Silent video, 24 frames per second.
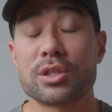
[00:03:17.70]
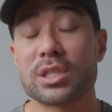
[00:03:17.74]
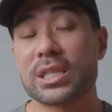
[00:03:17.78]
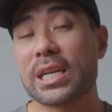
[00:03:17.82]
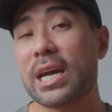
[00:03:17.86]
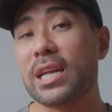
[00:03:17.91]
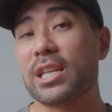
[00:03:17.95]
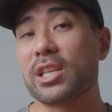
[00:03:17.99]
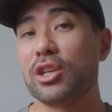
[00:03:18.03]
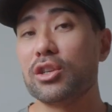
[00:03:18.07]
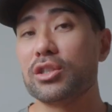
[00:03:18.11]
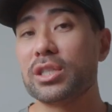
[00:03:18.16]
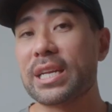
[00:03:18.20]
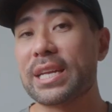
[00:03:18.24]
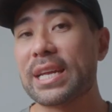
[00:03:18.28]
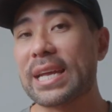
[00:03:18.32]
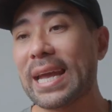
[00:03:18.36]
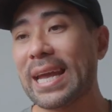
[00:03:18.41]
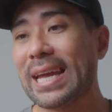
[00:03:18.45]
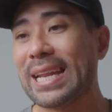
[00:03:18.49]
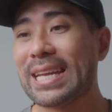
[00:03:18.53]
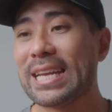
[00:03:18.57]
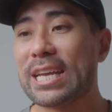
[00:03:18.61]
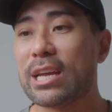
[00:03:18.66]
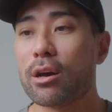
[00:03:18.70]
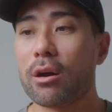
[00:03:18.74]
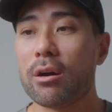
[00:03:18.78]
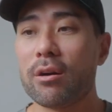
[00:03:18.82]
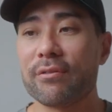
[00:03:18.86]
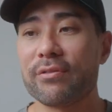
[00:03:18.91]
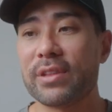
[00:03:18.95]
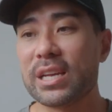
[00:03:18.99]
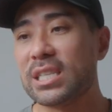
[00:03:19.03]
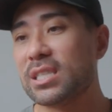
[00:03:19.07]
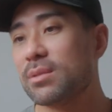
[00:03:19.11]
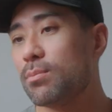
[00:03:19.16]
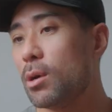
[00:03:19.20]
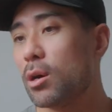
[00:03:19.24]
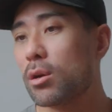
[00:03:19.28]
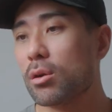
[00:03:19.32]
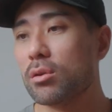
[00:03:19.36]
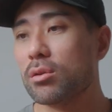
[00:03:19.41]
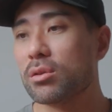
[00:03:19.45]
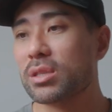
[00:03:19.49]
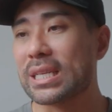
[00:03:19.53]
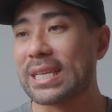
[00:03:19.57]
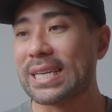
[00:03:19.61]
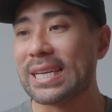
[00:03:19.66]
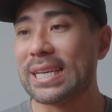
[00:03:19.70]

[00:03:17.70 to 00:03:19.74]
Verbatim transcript: To start using any of these models,